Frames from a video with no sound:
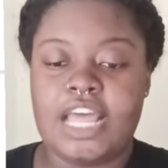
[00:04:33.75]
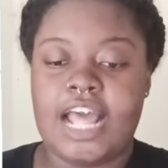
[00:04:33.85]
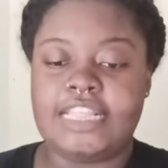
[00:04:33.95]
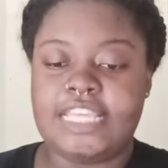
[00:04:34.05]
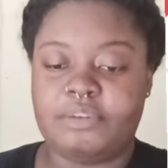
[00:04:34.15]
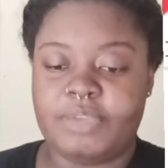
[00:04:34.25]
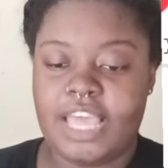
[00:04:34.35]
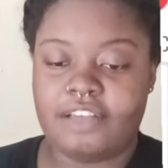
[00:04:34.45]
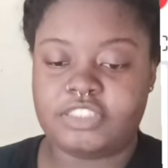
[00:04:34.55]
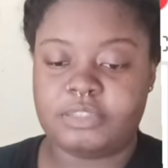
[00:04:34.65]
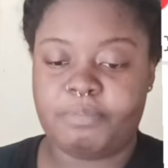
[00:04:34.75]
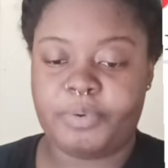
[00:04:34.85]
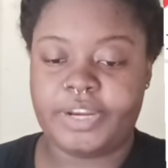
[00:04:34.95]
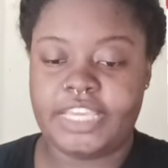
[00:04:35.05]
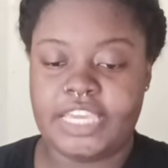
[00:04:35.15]
and then we have
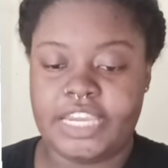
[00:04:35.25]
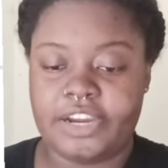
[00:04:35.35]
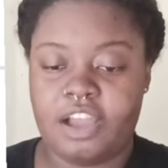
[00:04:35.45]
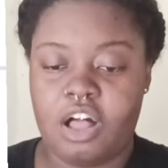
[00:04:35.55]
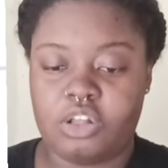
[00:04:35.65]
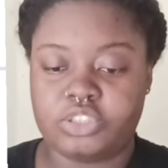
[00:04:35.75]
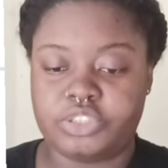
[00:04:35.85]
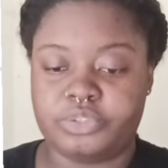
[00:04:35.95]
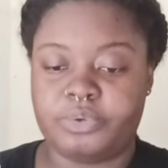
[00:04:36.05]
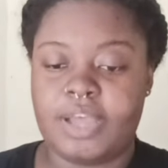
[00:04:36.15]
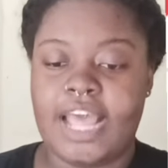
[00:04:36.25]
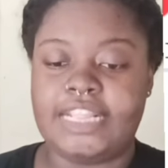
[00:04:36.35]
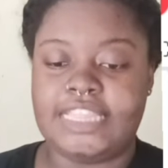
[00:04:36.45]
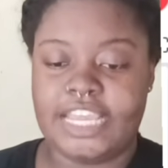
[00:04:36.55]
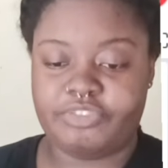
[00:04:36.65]
support here also,
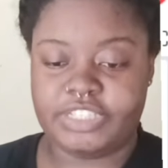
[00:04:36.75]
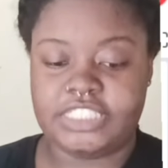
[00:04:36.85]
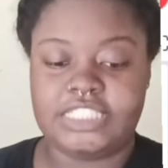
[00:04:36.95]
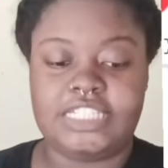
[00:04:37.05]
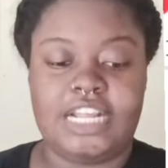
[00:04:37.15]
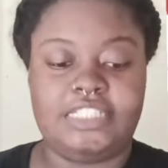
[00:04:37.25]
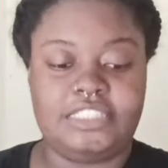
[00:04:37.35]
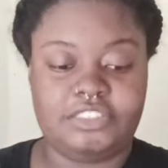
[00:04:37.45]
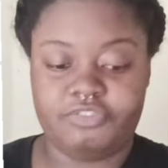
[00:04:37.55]
and then resistance.